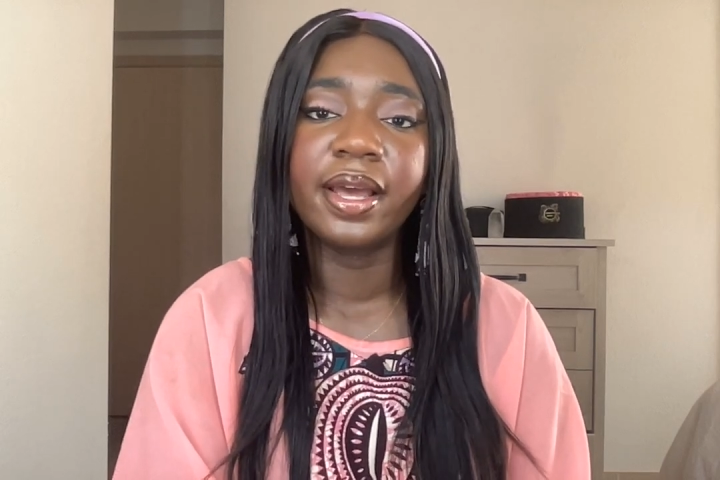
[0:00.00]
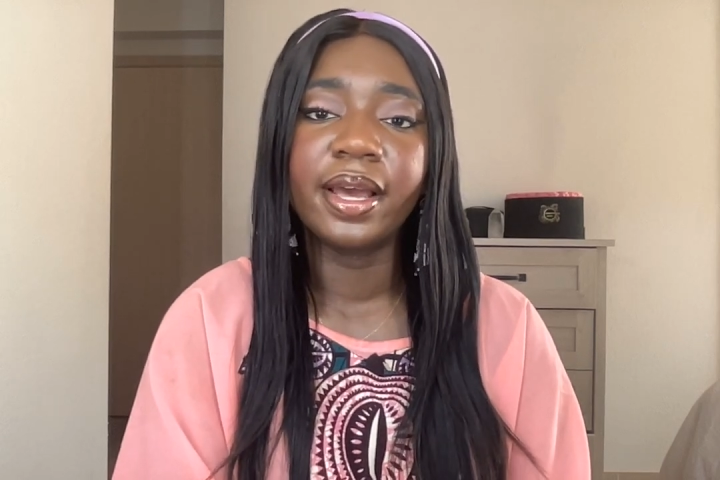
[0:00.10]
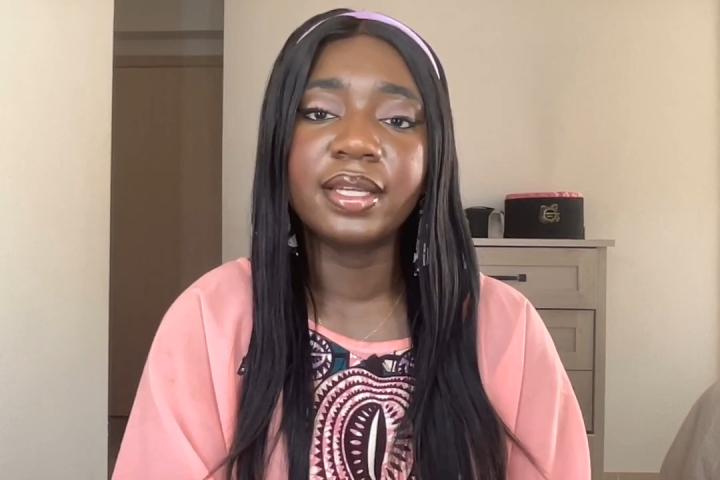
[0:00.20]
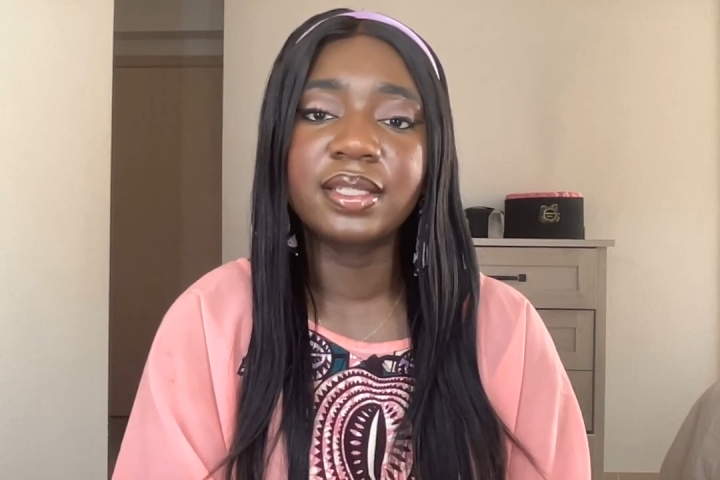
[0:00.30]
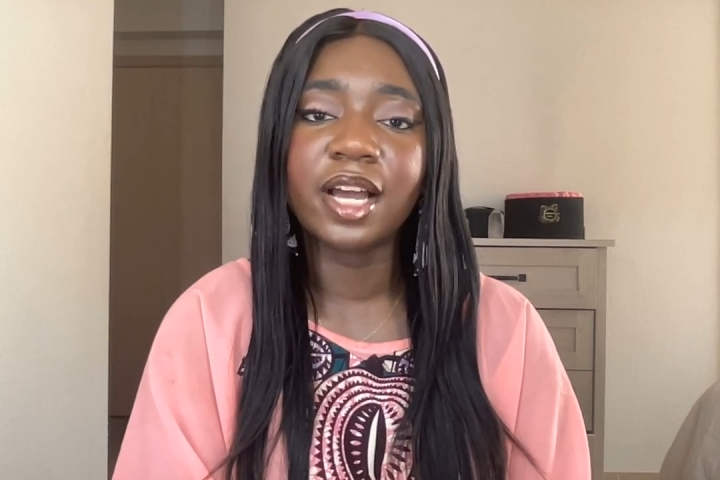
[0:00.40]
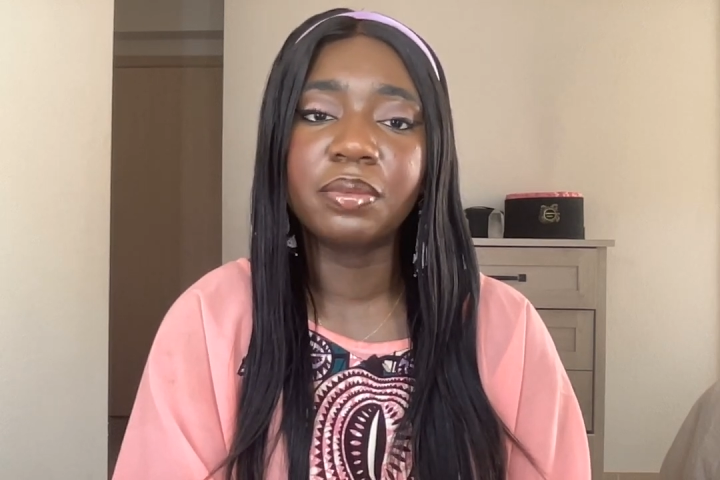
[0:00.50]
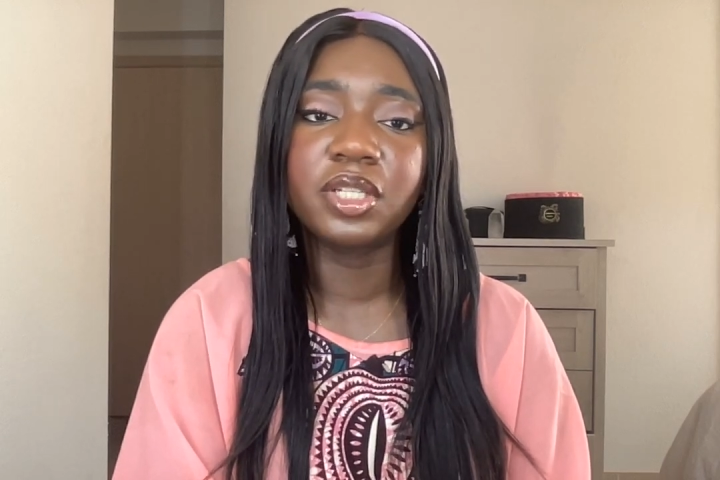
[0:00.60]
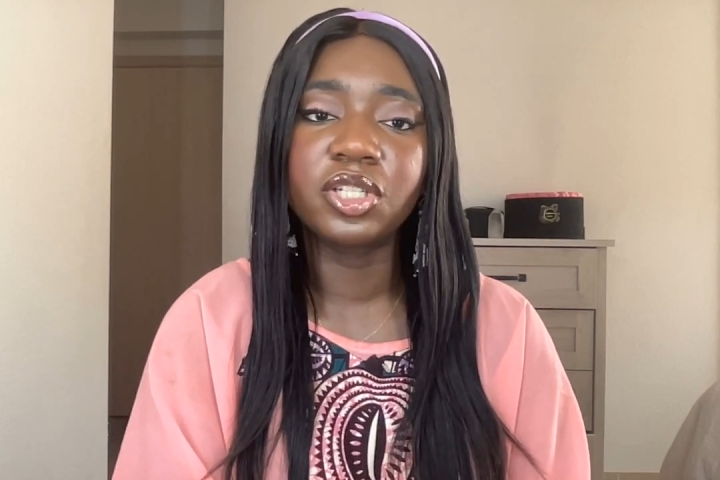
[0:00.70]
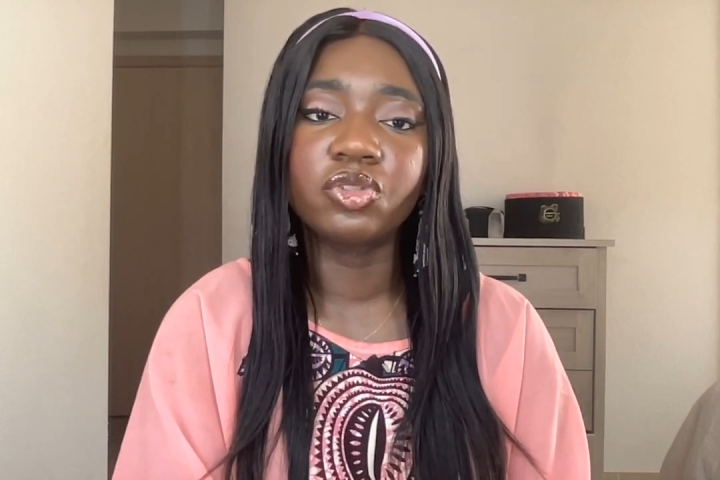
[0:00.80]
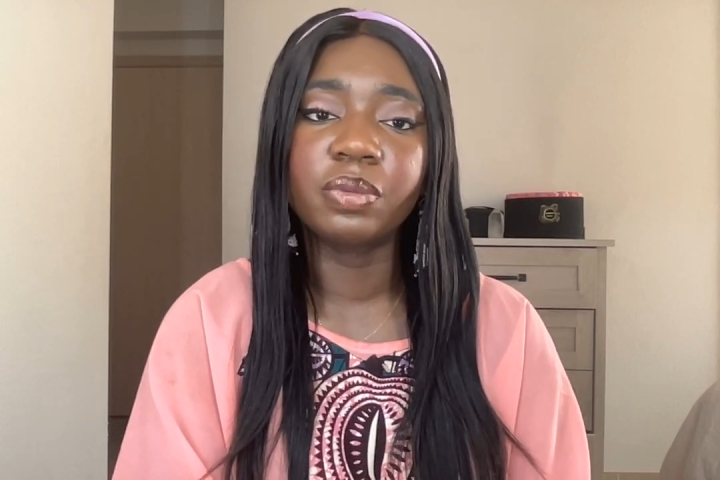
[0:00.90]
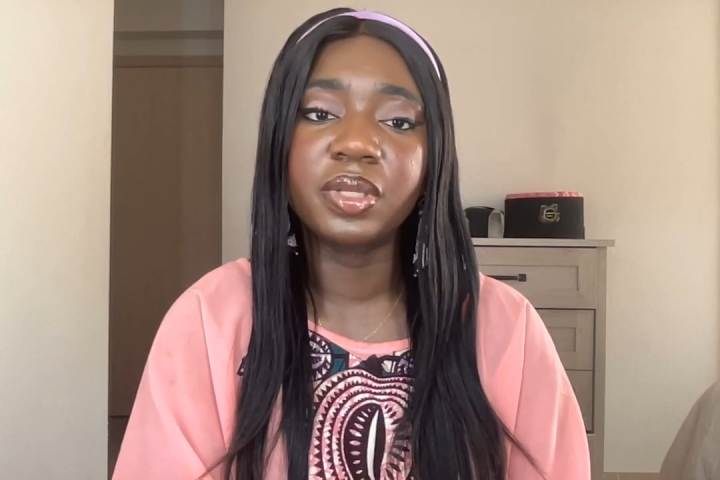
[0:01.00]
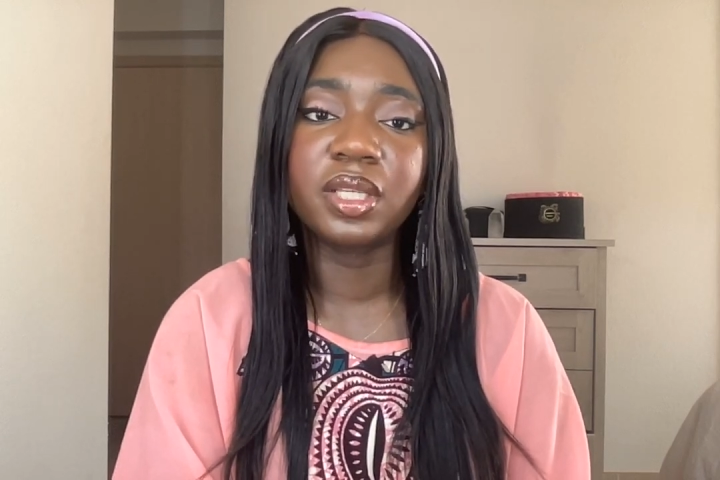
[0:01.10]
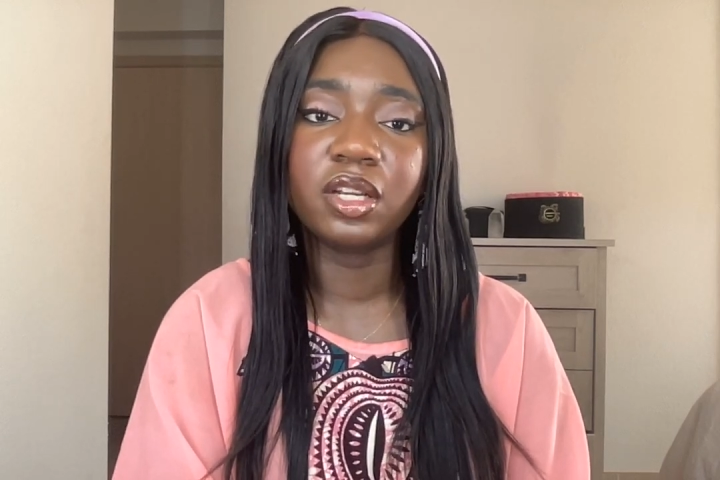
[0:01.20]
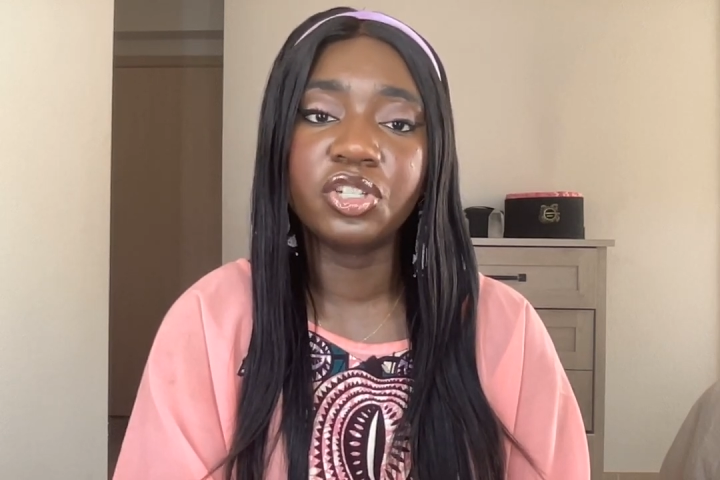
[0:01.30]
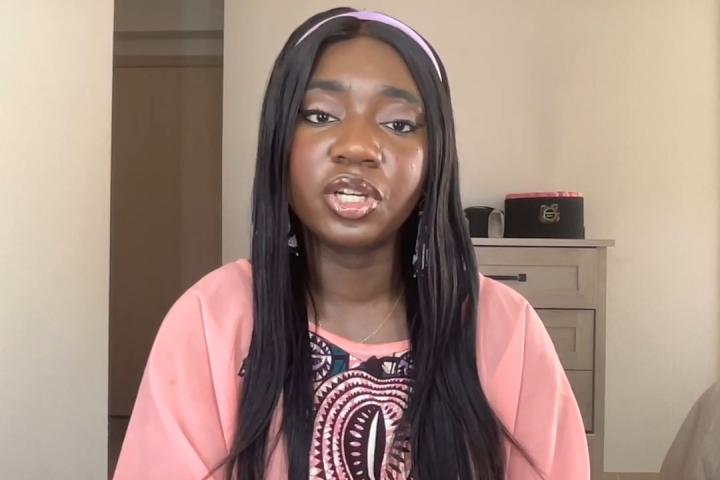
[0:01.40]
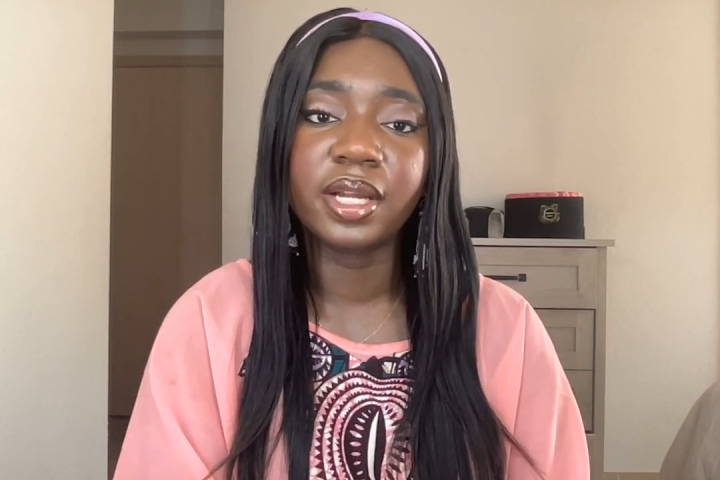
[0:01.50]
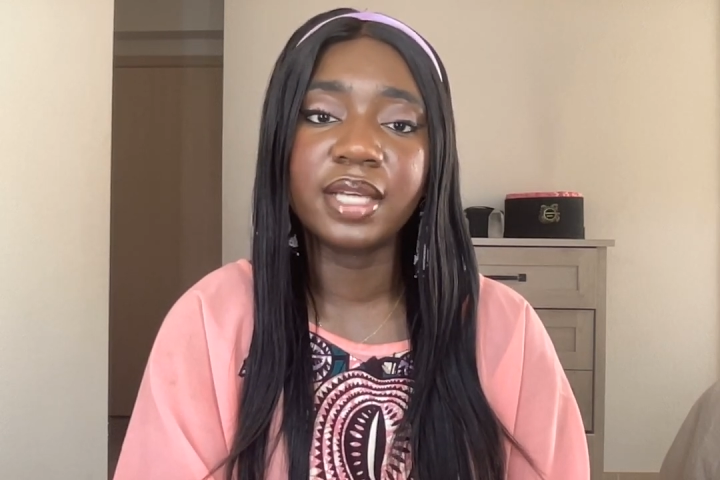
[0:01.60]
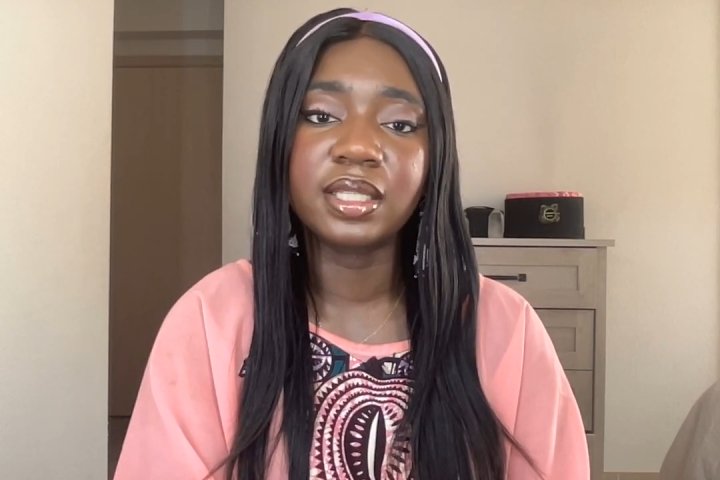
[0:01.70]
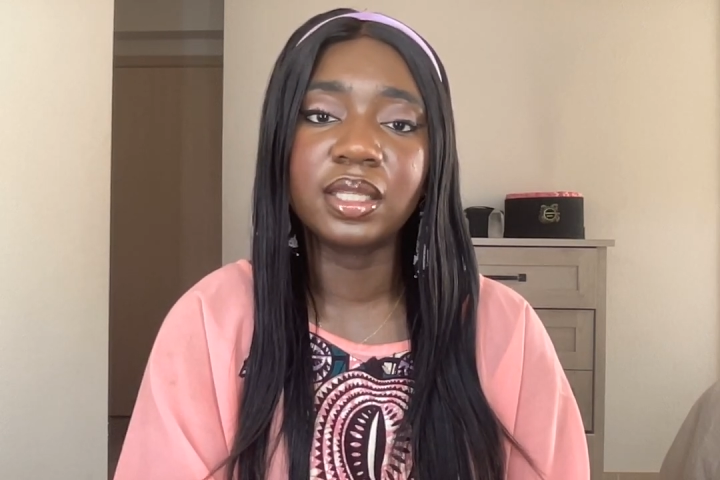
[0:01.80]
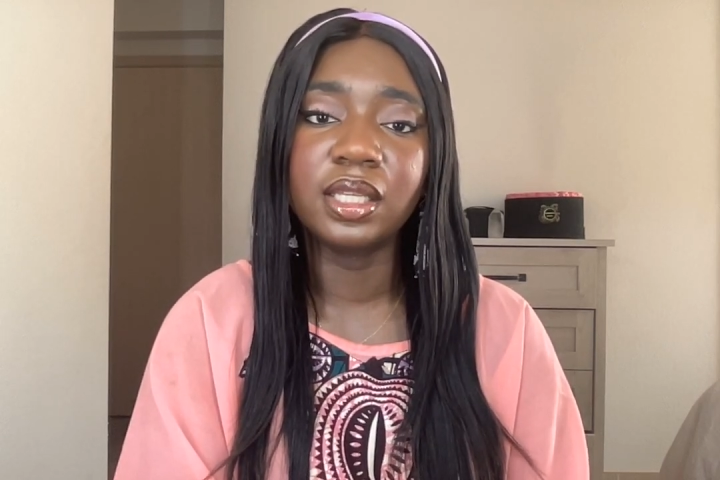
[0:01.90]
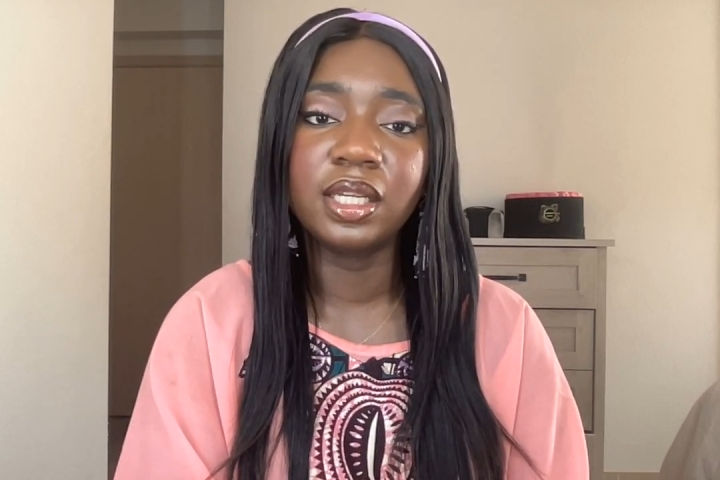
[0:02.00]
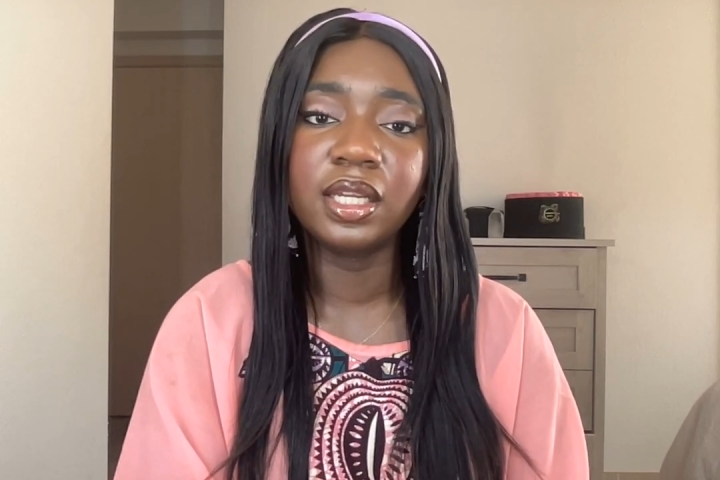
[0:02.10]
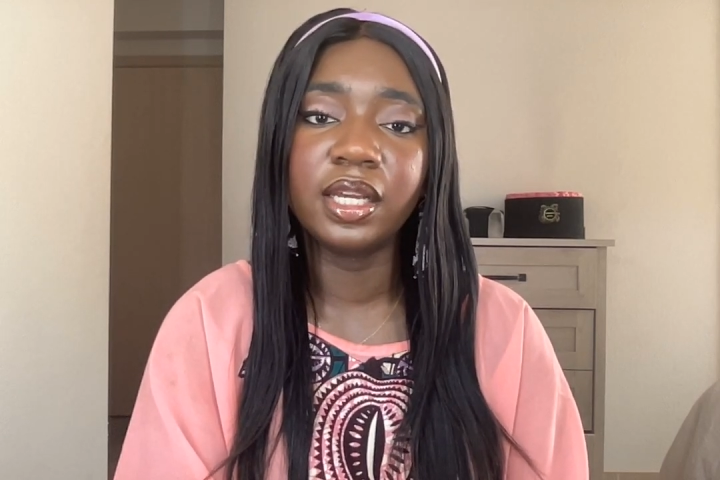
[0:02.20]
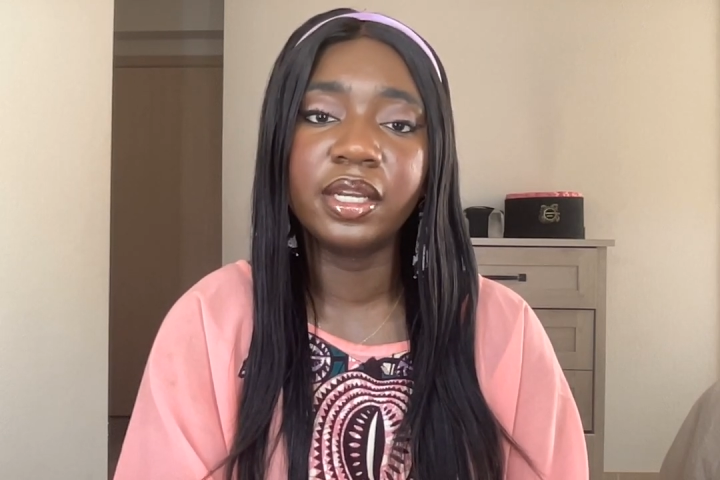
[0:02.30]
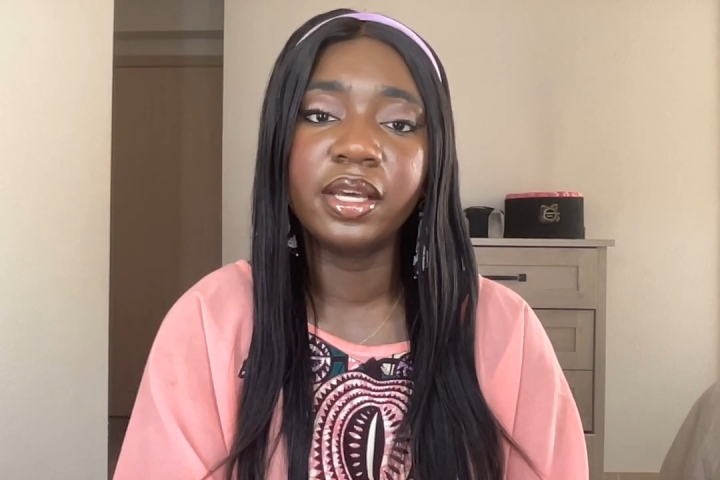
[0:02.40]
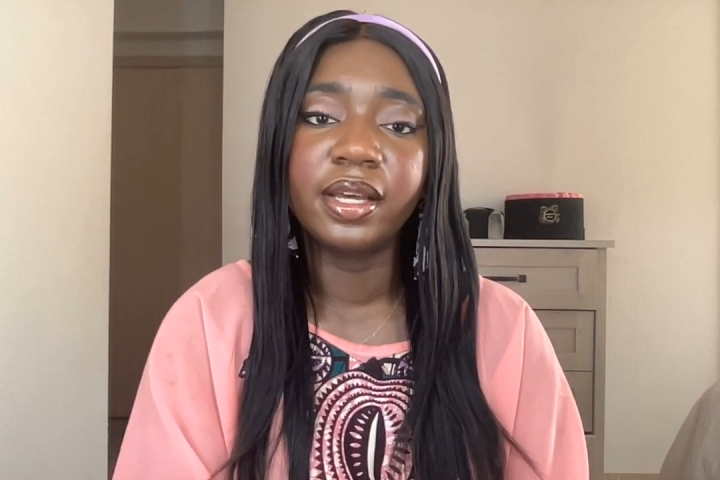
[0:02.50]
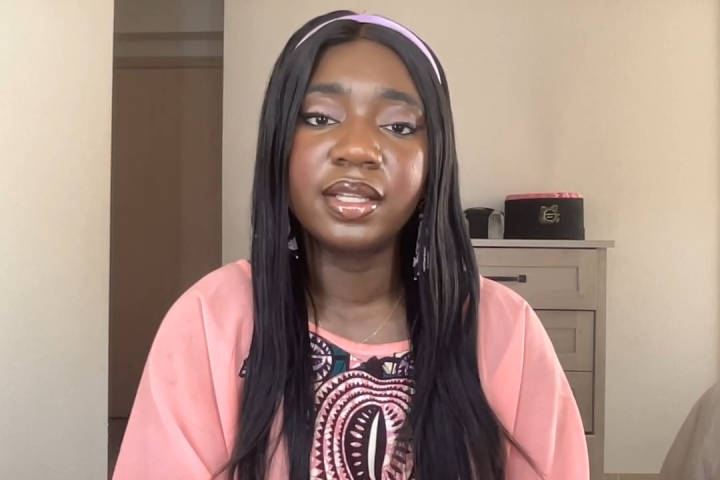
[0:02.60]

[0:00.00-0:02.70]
establish its reputation as a leading